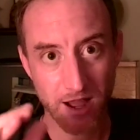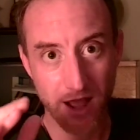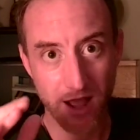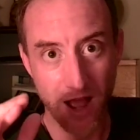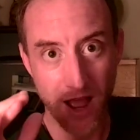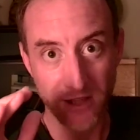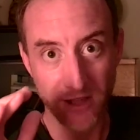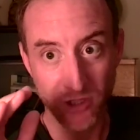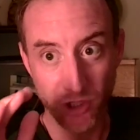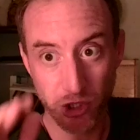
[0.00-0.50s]

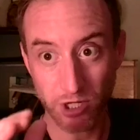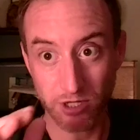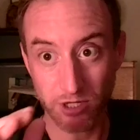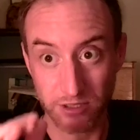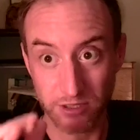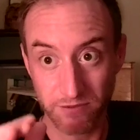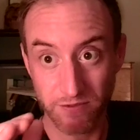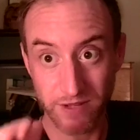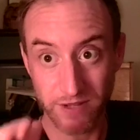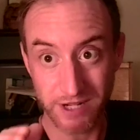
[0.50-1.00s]
I
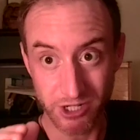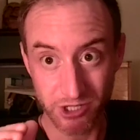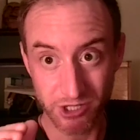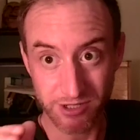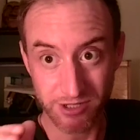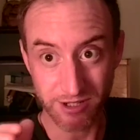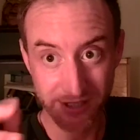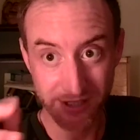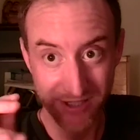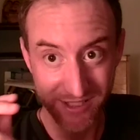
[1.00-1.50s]
just
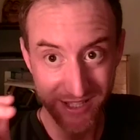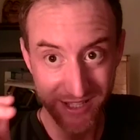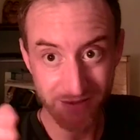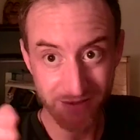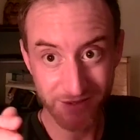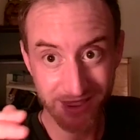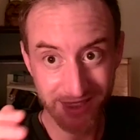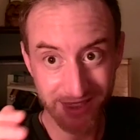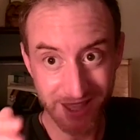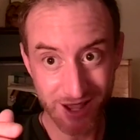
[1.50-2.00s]
finished a
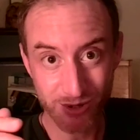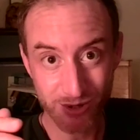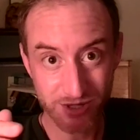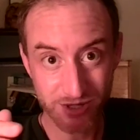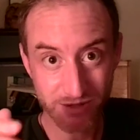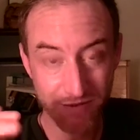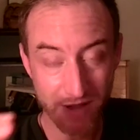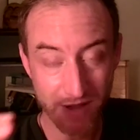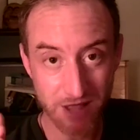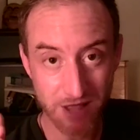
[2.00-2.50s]

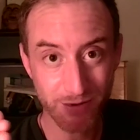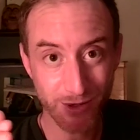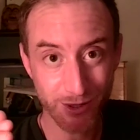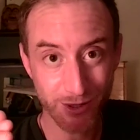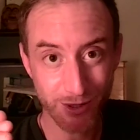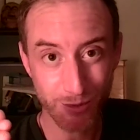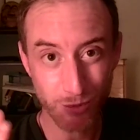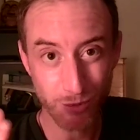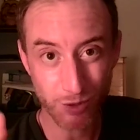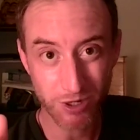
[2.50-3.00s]

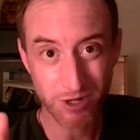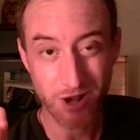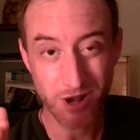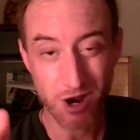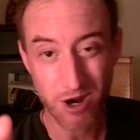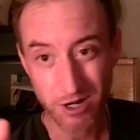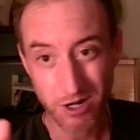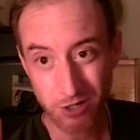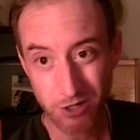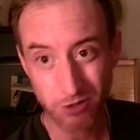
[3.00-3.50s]
7,500 word
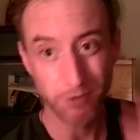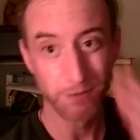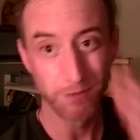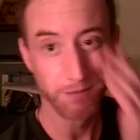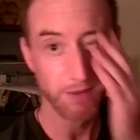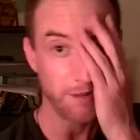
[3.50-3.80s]
article.